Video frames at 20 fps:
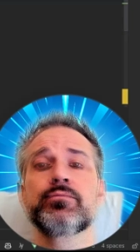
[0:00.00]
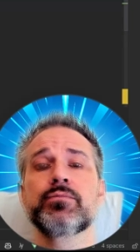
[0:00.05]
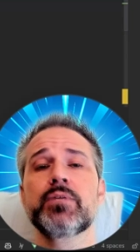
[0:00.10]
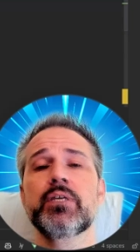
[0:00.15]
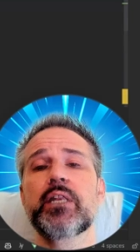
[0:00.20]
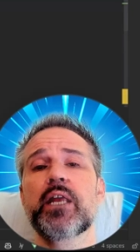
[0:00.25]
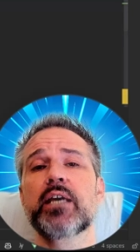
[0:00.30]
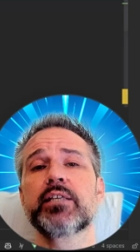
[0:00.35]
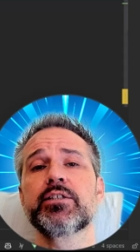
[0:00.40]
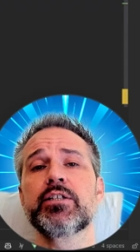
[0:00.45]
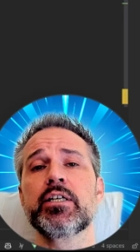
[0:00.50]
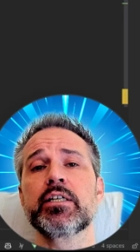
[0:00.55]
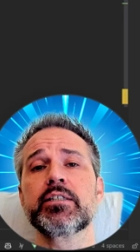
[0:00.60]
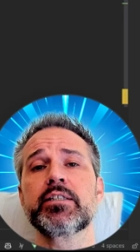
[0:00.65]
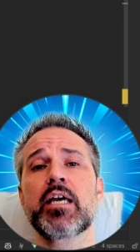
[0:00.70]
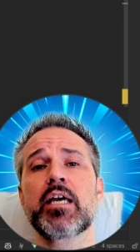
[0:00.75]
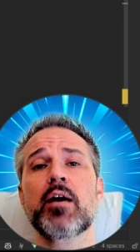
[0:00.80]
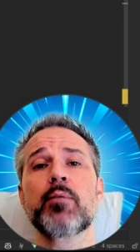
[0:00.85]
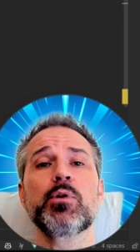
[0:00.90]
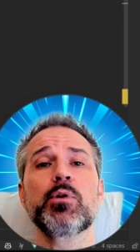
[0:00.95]
It has an
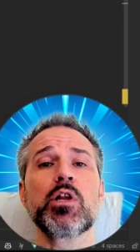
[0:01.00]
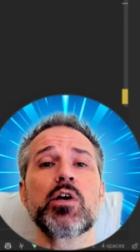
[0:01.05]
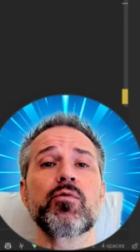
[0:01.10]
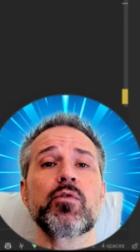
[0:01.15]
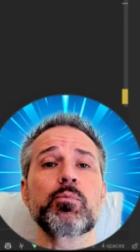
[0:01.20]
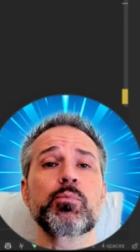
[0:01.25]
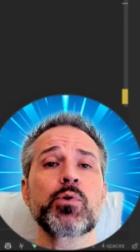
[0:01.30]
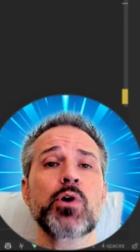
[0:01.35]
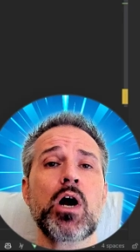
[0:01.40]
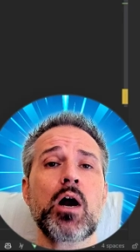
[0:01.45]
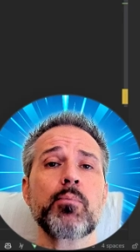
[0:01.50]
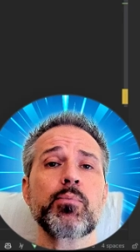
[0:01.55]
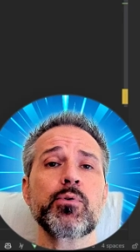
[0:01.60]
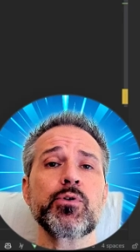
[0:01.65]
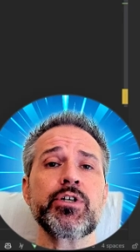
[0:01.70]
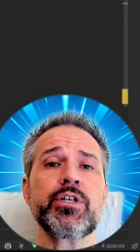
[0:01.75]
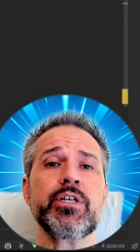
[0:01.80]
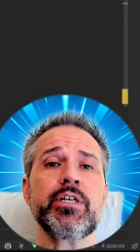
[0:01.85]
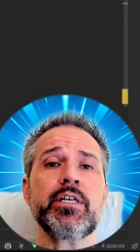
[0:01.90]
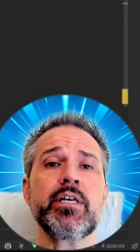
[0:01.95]
example of a
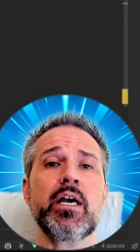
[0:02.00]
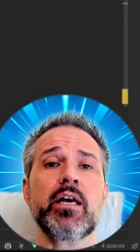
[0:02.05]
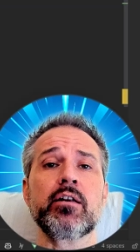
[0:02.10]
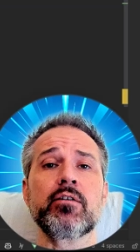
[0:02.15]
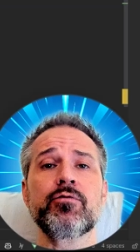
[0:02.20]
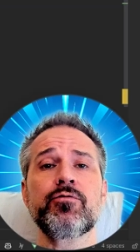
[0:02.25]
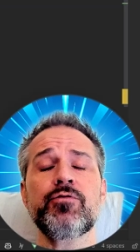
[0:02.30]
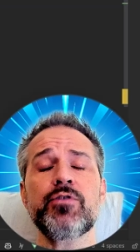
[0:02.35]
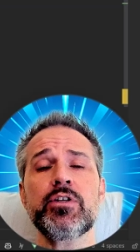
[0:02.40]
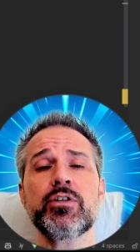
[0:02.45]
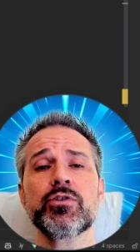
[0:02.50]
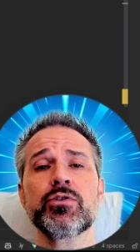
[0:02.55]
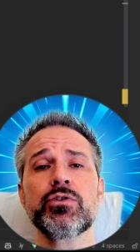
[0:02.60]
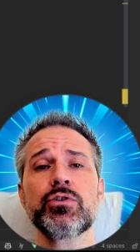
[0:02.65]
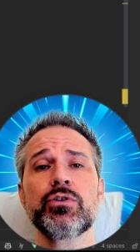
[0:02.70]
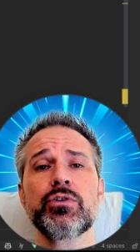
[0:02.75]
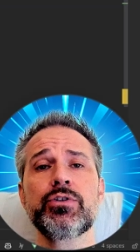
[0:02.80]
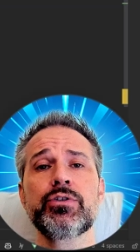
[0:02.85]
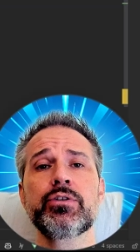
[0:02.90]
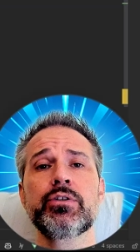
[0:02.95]
property and a
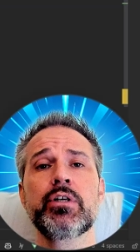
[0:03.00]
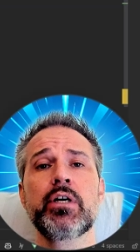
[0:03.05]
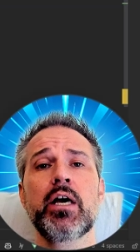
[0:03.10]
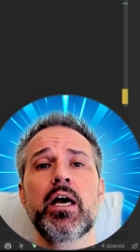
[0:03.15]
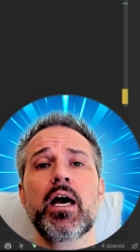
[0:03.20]
field,